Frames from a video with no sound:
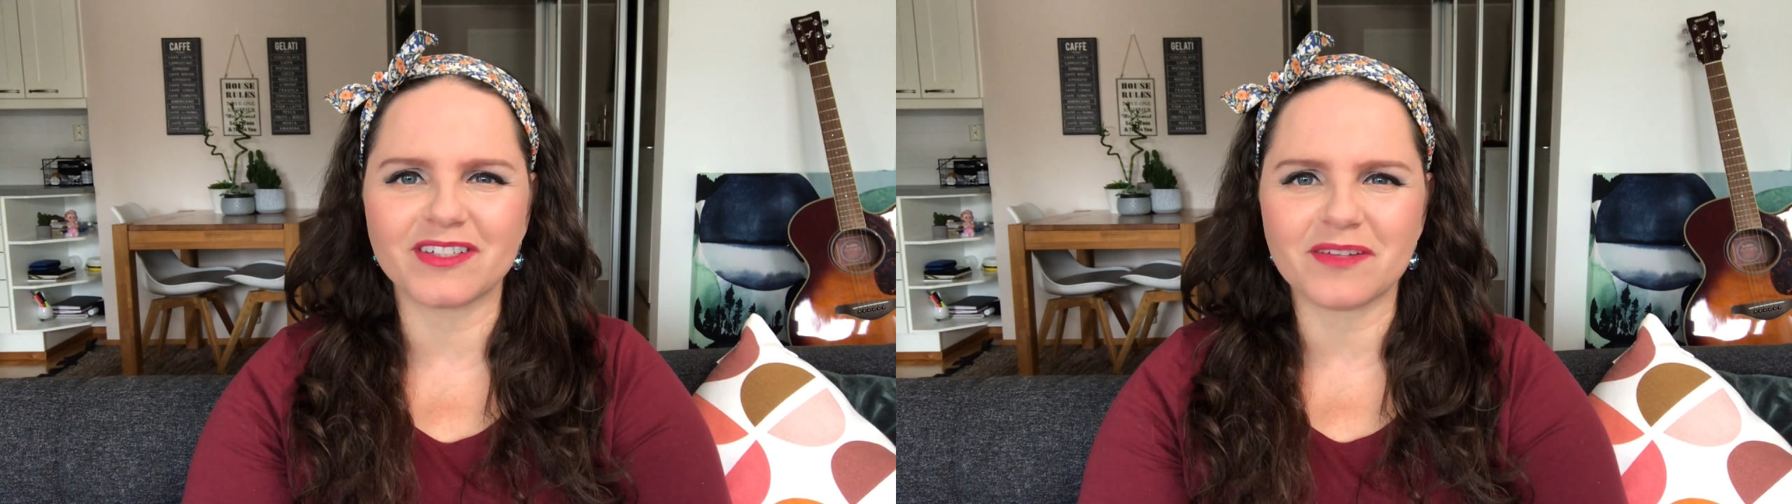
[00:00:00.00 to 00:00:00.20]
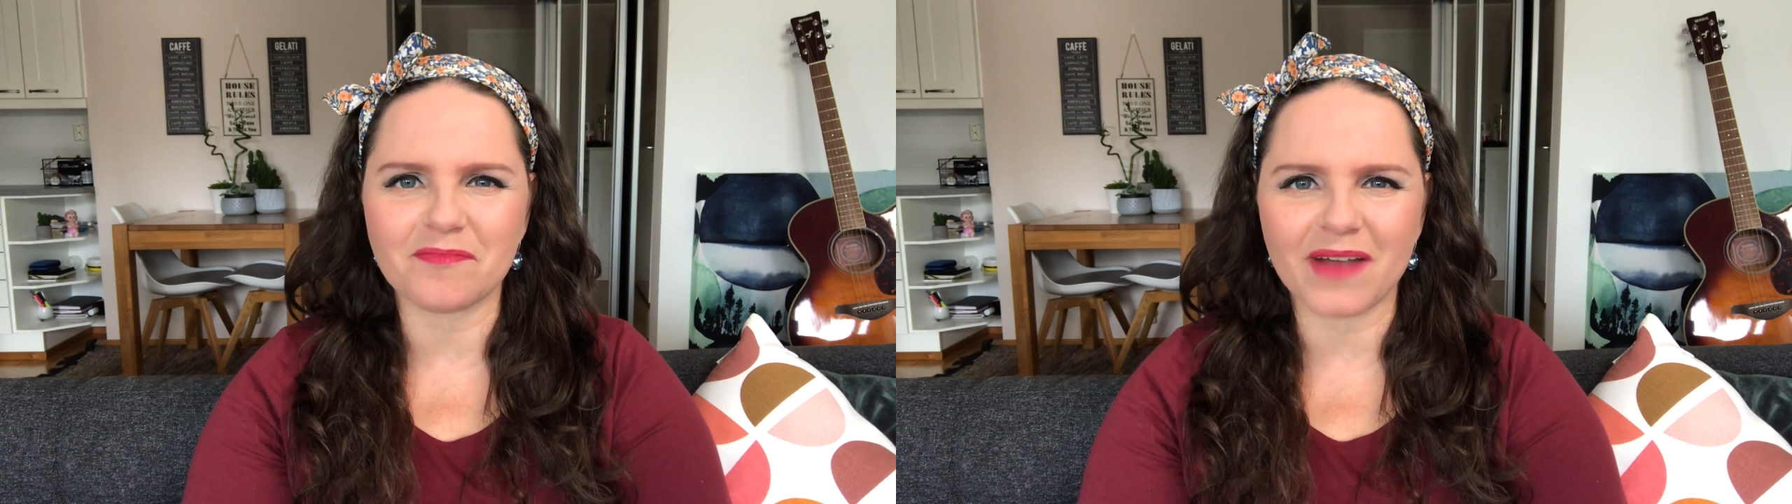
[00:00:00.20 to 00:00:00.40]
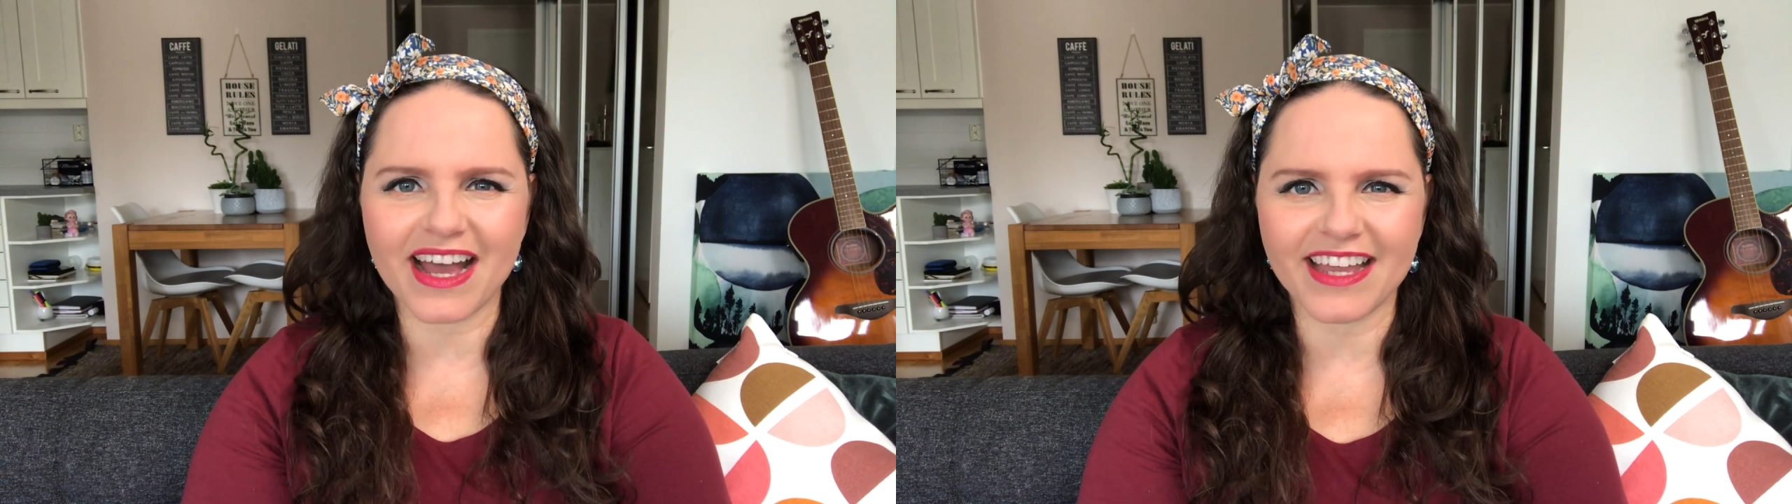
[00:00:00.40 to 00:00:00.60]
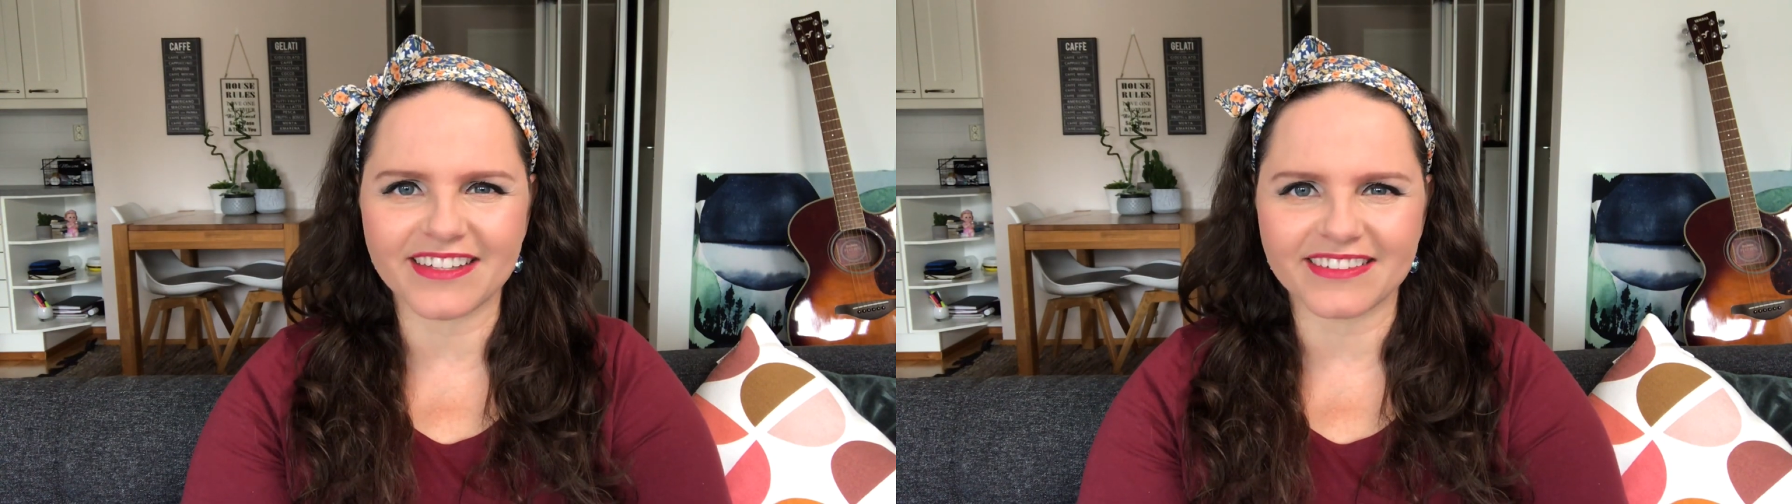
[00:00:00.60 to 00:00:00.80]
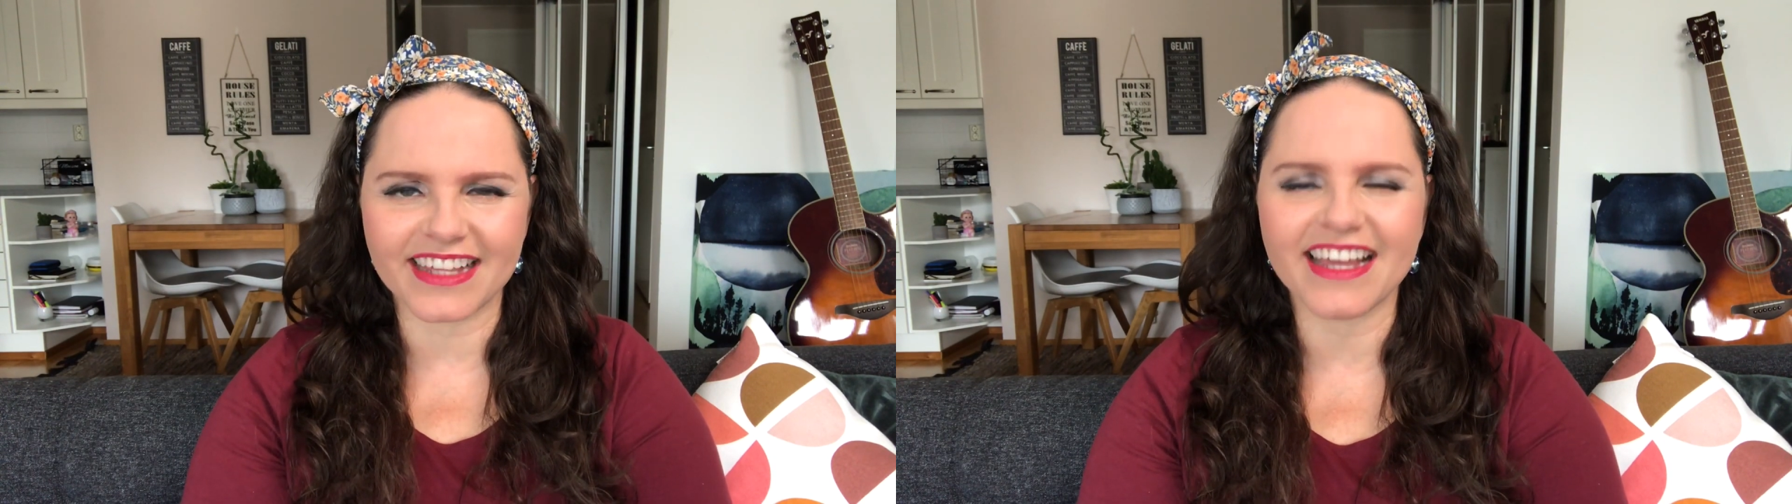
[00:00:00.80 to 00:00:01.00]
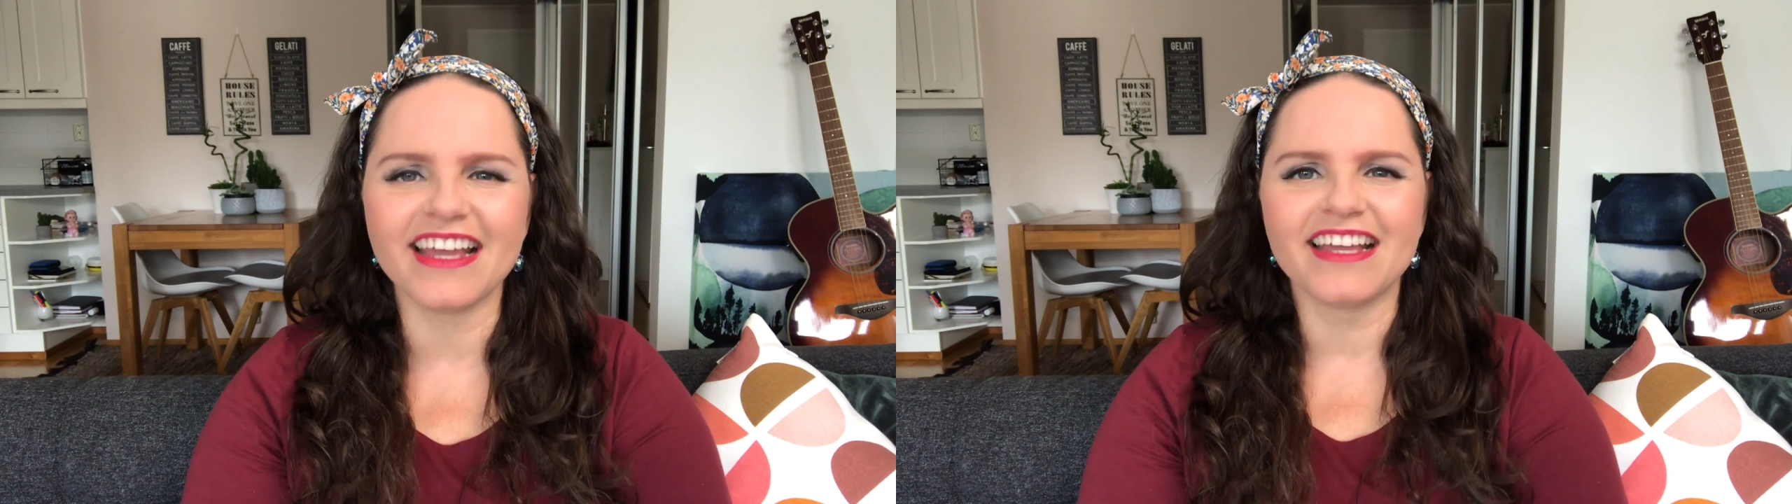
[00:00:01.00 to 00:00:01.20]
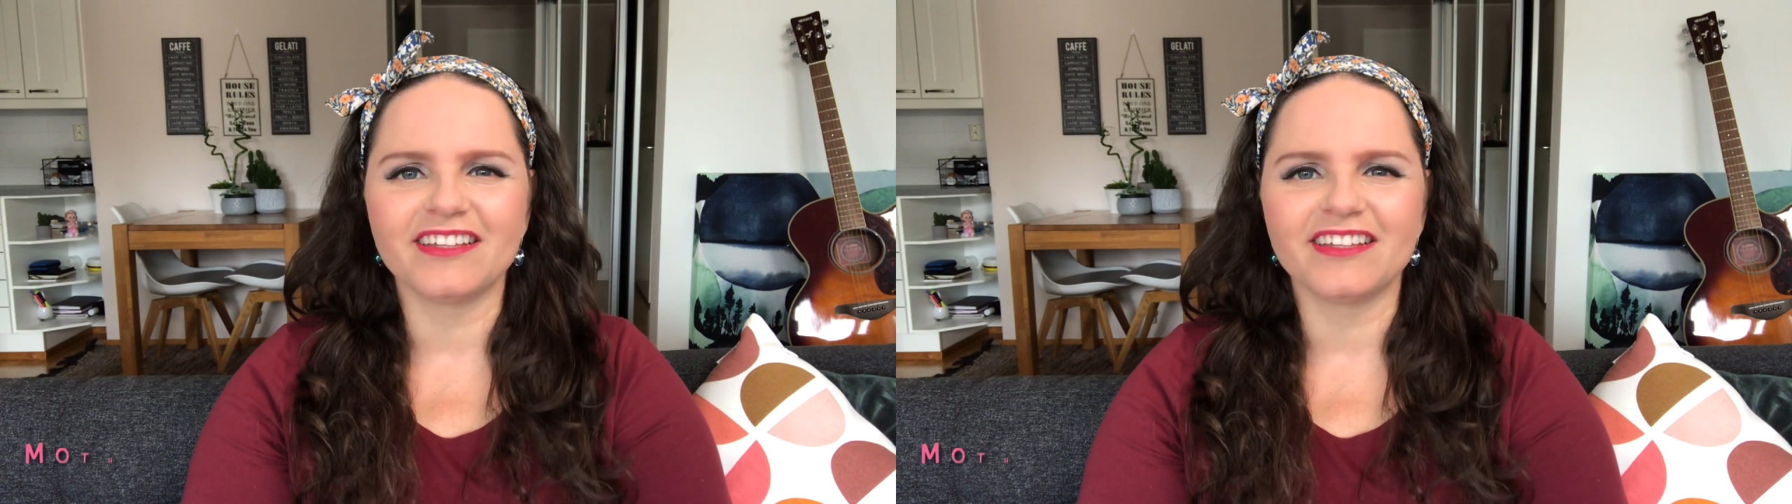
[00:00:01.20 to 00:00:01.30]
de maio, né?